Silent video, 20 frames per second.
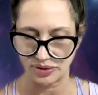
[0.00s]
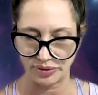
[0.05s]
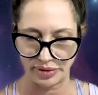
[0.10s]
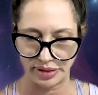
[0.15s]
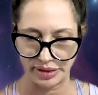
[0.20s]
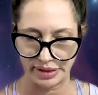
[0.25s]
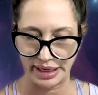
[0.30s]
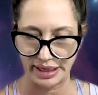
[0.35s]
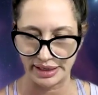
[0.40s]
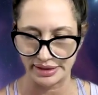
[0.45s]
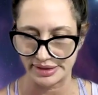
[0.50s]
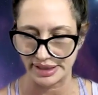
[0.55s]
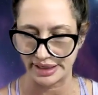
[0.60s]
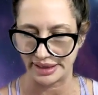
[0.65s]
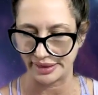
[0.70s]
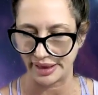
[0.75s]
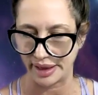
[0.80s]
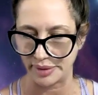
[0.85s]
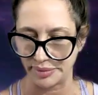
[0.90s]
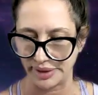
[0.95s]
So I can't
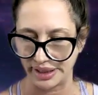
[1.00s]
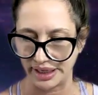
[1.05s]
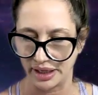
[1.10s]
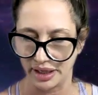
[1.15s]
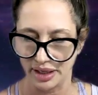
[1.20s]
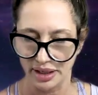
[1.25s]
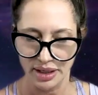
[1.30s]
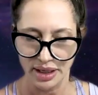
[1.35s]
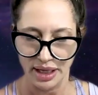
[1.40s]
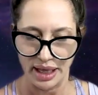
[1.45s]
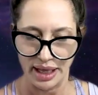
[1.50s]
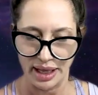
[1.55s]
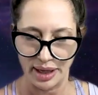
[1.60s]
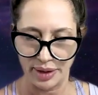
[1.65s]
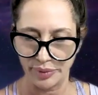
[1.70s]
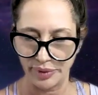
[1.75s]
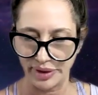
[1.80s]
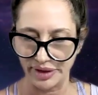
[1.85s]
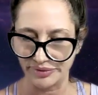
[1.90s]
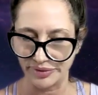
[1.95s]
take that many.
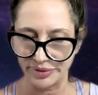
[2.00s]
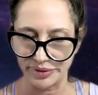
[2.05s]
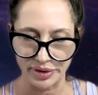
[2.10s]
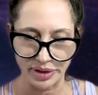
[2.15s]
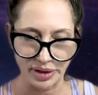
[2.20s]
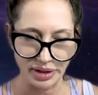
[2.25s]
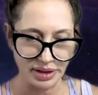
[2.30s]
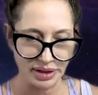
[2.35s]
However,